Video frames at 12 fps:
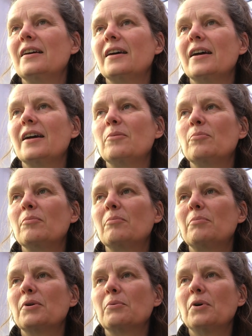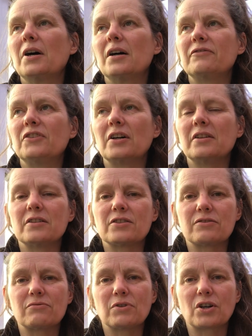But what I've done
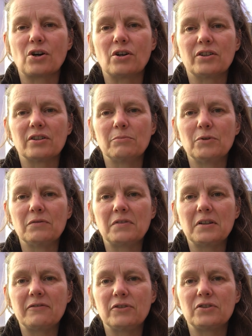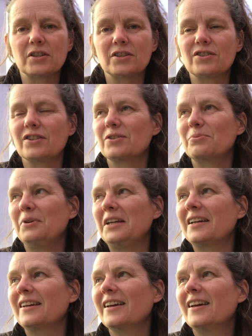is recorded movie footage this
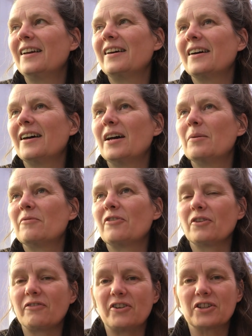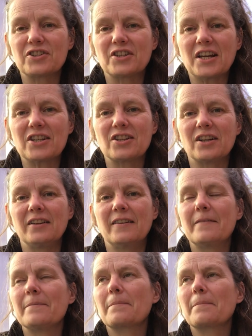week for the first session,